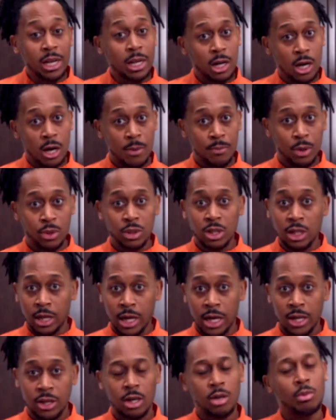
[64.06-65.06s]
and gumbo
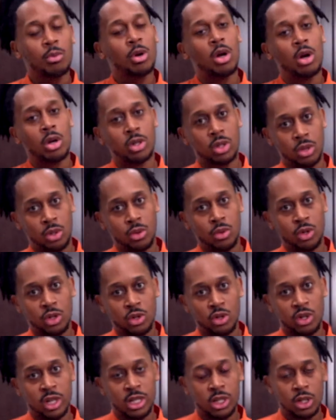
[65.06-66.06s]
together. And we're going to also do a
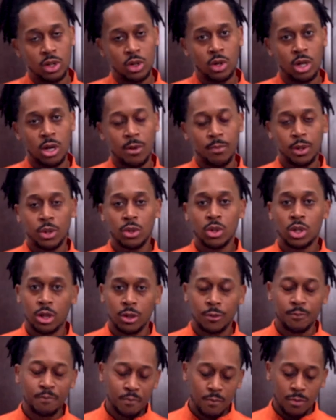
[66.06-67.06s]
traditional gumbo.
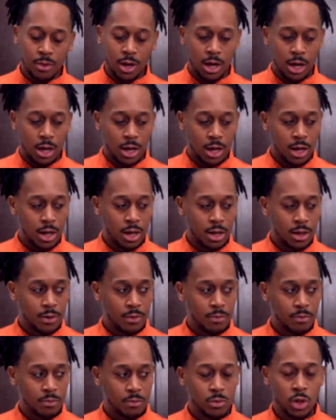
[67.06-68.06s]
So,
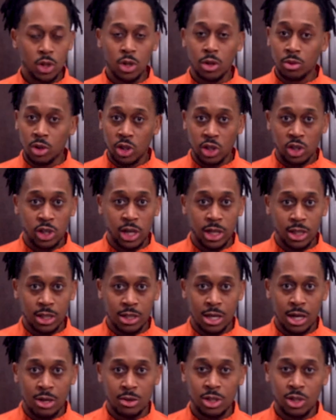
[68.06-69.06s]
just check
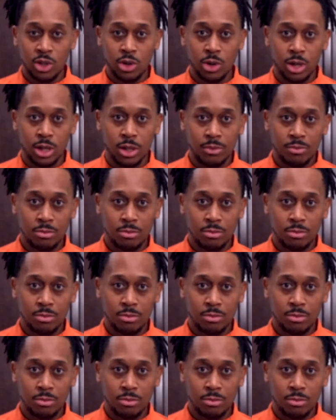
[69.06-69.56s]
this out and enjoy.